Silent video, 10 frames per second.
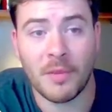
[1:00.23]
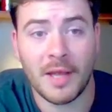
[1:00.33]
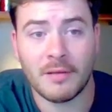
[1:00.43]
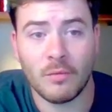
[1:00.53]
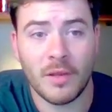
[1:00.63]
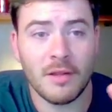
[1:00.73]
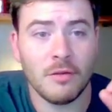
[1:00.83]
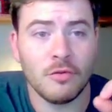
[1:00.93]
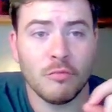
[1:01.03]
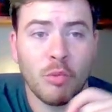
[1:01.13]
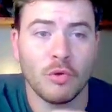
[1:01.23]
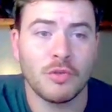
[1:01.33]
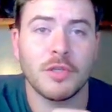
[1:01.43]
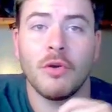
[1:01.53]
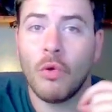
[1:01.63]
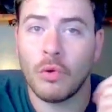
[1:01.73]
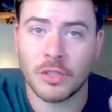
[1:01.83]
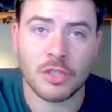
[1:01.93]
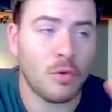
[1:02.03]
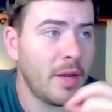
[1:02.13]
that, whether you do portrait or
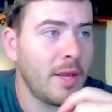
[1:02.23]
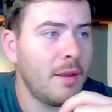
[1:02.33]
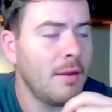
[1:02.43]
square,